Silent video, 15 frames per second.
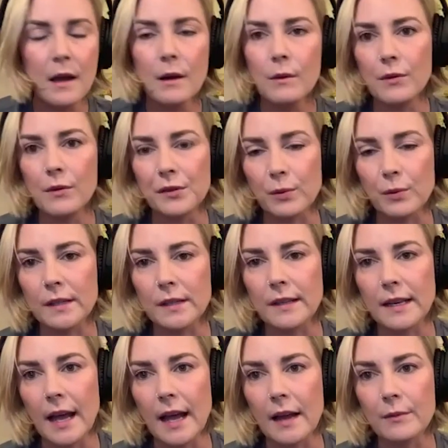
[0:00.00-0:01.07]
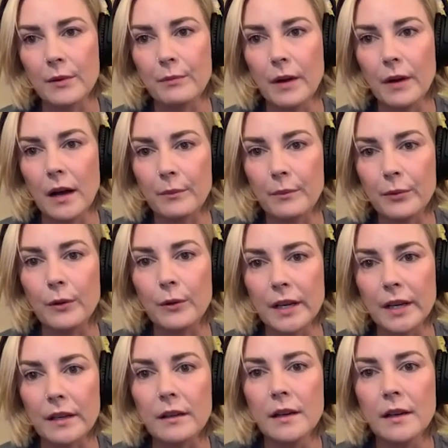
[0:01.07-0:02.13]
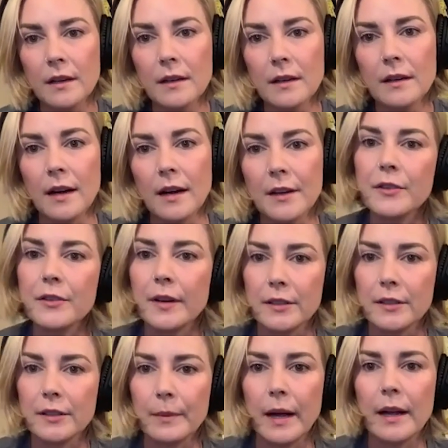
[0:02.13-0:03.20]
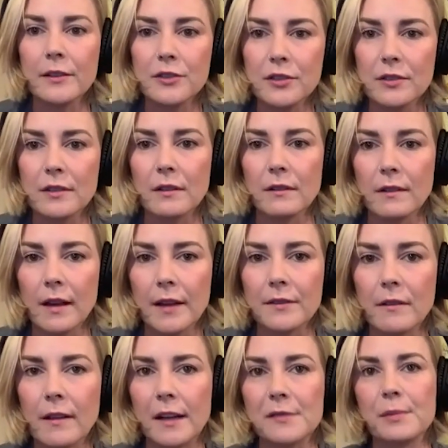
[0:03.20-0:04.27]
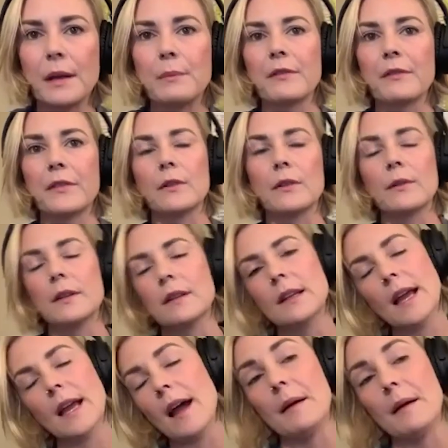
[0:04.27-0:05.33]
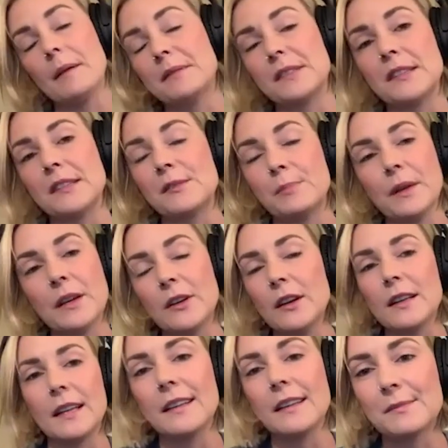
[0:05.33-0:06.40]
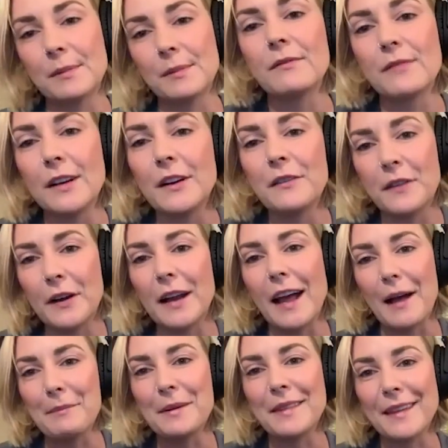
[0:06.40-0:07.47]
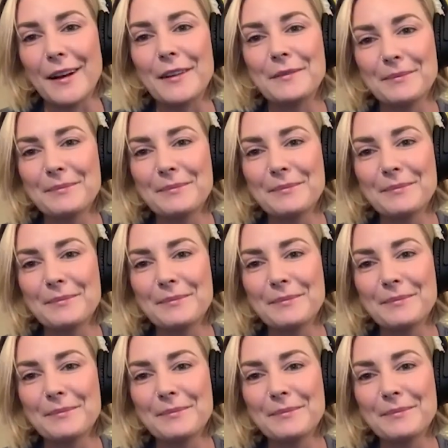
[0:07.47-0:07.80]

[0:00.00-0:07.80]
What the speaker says: his work that he had with Brody during their match at the last pay-per-view. And yeah, it's been good. He's been very, very happy there.